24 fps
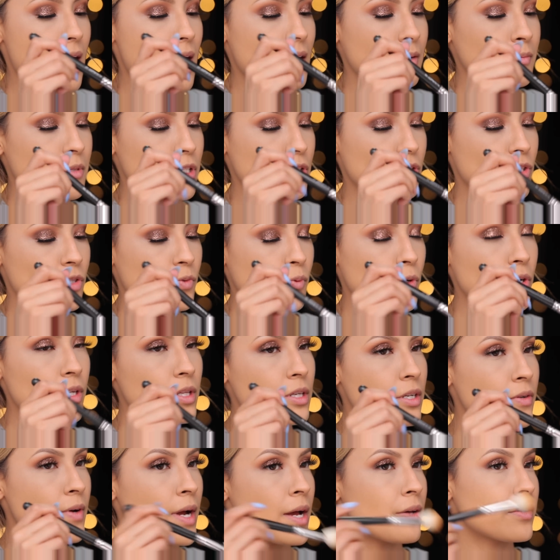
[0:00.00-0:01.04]
I'm gonna
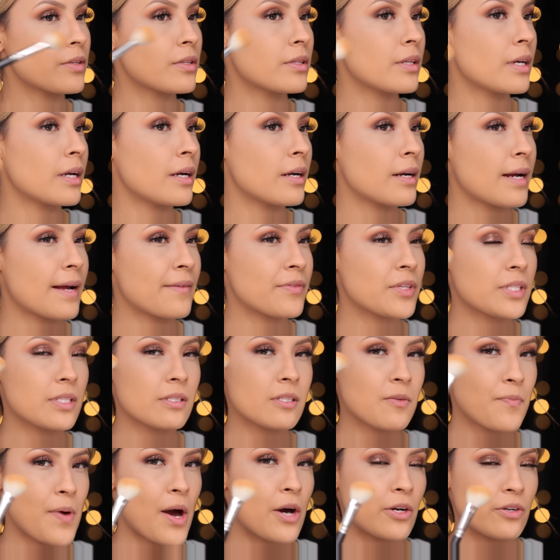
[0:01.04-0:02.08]
swirl it around in there, and this
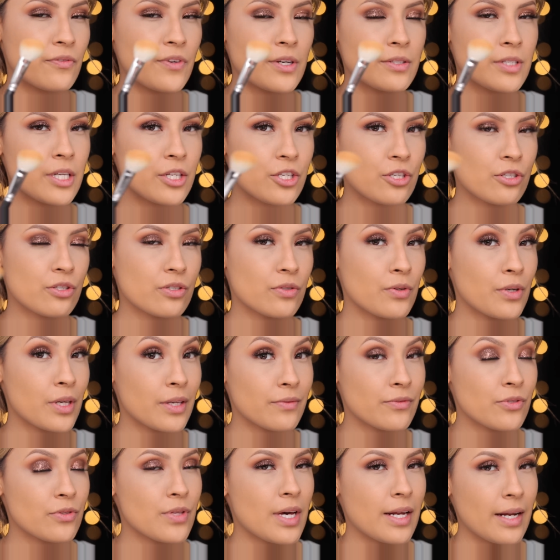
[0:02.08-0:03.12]
is a powder foundation, so it
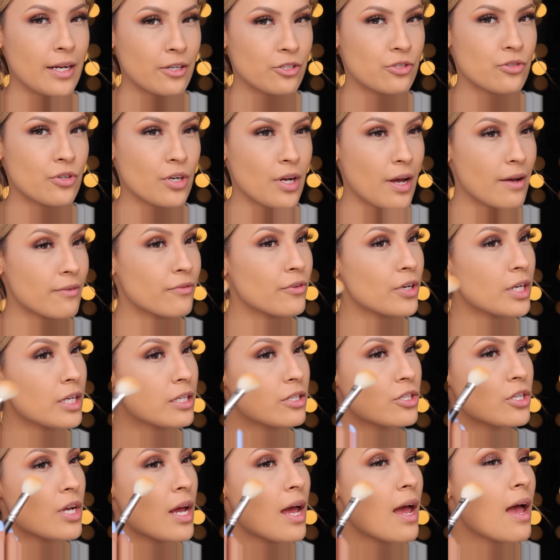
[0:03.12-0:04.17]
gives you that extra
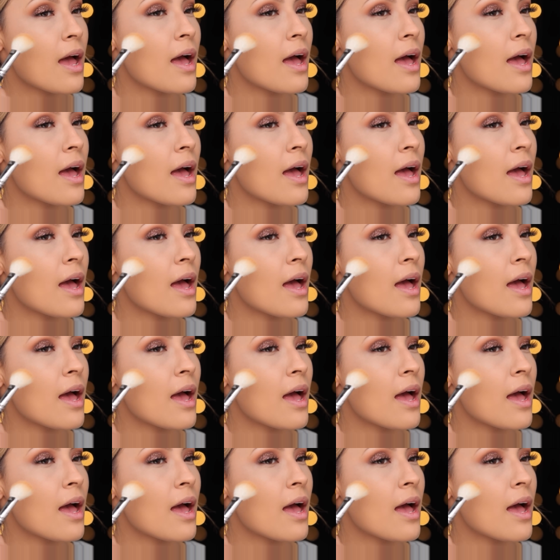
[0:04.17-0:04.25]
coverage,